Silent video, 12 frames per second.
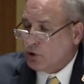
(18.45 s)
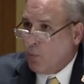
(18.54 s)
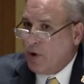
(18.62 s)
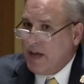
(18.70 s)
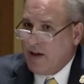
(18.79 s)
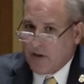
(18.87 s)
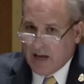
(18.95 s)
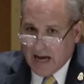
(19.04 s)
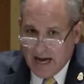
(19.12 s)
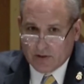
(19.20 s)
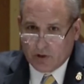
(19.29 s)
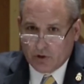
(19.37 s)
So we have
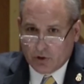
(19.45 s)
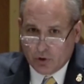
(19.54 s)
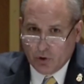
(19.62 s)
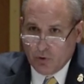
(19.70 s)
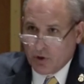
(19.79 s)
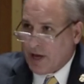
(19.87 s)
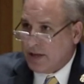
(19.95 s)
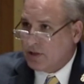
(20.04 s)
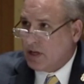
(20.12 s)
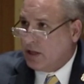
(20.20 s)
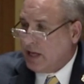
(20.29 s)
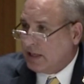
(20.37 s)
got to do
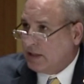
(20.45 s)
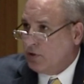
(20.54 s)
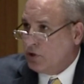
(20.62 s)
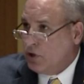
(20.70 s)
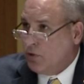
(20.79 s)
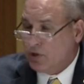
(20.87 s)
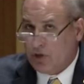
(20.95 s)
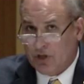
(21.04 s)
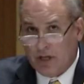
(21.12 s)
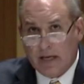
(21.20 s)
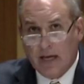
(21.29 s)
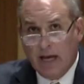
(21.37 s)
things collectively as
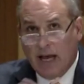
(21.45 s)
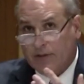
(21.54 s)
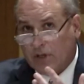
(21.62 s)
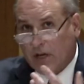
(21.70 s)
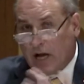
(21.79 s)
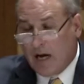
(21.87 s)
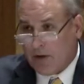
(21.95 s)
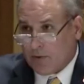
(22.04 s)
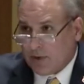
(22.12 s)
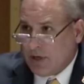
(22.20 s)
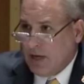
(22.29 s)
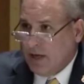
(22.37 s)
USG, as a
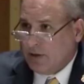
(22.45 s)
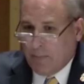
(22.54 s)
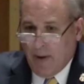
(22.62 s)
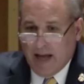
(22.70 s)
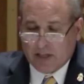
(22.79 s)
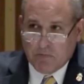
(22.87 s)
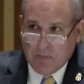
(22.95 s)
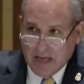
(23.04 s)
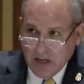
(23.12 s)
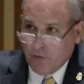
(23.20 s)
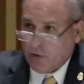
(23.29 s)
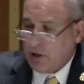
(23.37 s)
Congress, to pass
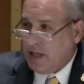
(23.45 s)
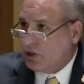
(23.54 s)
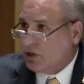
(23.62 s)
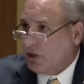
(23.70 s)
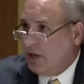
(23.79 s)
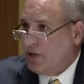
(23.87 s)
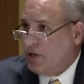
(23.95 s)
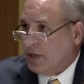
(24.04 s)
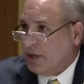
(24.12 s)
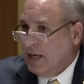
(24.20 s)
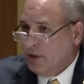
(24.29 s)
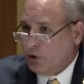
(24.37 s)
meaningful
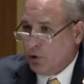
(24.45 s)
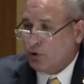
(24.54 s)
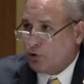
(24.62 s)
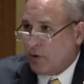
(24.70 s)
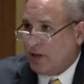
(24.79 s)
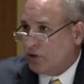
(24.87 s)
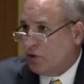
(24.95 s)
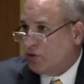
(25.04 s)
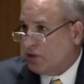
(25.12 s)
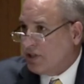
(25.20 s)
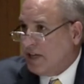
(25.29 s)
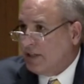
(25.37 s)
legislation to address
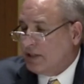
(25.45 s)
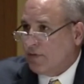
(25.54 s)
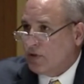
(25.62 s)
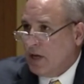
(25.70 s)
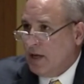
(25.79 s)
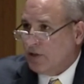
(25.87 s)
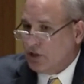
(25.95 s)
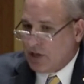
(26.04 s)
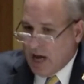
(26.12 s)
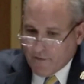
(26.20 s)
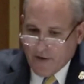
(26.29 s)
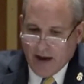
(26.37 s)
those incentives.
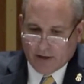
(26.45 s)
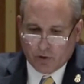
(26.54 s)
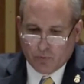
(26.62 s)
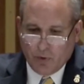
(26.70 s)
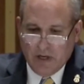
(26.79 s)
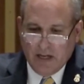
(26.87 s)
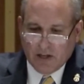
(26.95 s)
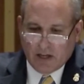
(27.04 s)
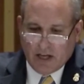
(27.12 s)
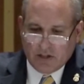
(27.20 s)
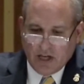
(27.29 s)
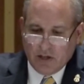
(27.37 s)
Job factors, we need to
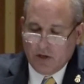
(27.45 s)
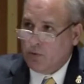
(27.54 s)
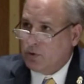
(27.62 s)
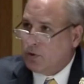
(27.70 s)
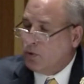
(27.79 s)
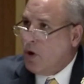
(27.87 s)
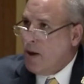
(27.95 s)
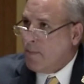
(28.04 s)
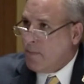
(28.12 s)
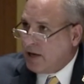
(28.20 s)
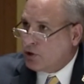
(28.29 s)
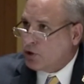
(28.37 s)
continue to
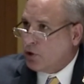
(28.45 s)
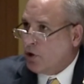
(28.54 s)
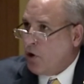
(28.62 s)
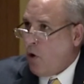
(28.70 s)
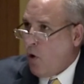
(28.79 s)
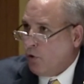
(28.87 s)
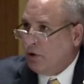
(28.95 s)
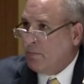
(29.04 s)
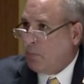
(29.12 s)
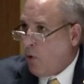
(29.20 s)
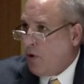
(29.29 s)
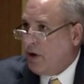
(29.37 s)
make sure and hold
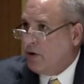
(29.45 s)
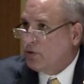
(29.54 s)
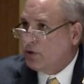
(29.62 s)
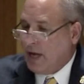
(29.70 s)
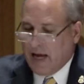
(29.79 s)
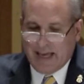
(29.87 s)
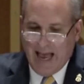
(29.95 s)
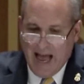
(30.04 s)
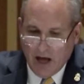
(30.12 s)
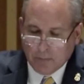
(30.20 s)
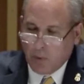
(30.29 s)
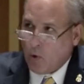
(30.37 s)
employers
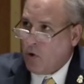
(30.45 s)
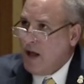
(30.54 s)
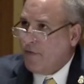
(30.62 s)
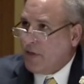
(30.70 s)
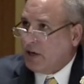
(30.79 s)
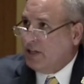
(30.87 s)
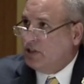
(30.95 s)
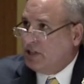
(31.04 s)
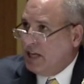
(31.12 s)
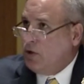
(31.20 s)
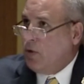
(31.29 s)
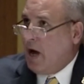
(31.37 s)
accountable that
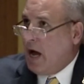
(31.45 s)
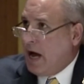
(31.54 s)
continue to